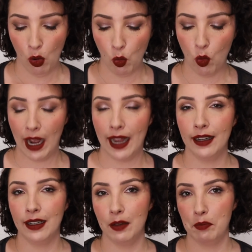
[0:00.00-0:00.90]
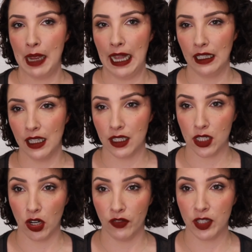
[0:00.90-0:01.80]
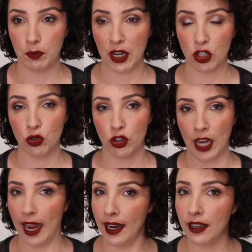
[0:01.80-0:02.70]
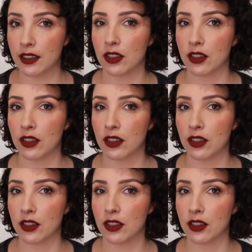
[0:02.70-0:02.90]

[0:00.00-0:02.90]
one palette of special shades.